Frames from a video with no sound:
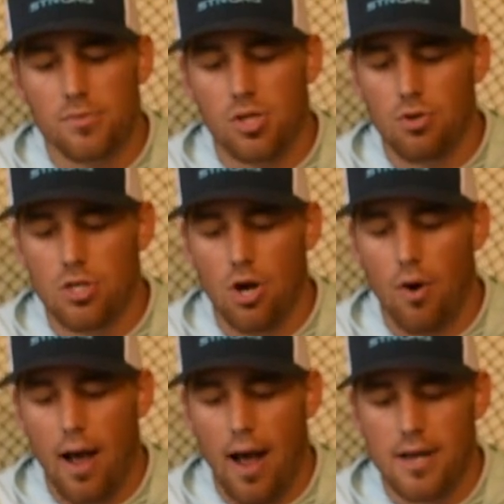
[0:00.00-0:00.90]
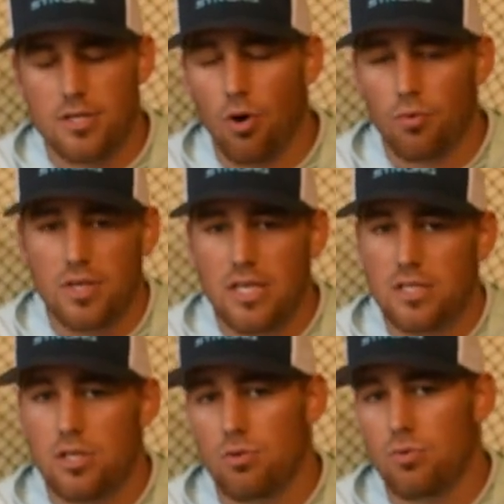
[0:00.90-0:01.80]
so, you know, I, I, don't
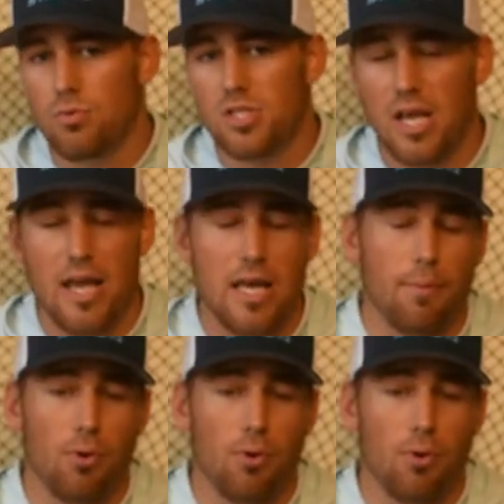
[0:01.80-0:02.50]
need to stay in a